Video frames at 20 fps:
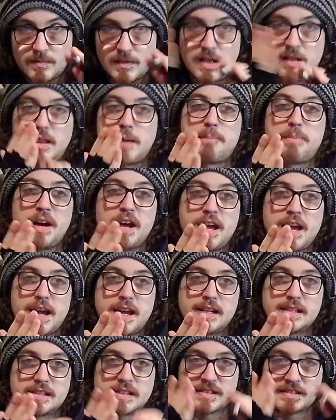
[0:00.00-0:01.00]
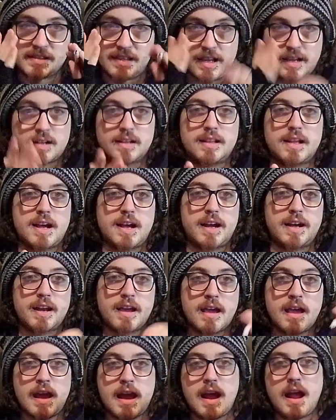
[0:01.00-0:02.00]
And they butt heads, they collide,
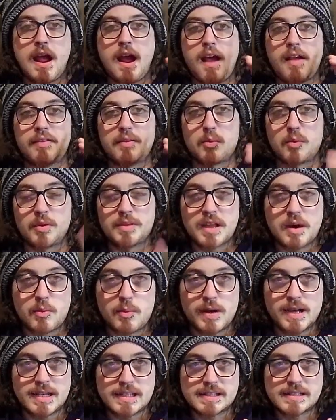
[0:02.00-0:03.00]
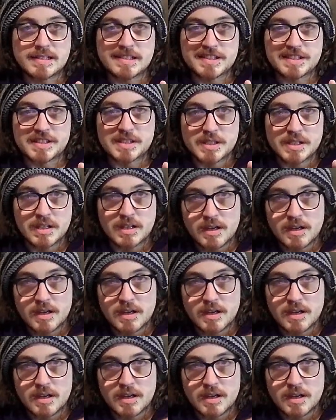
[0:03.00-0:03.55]
and the one that wins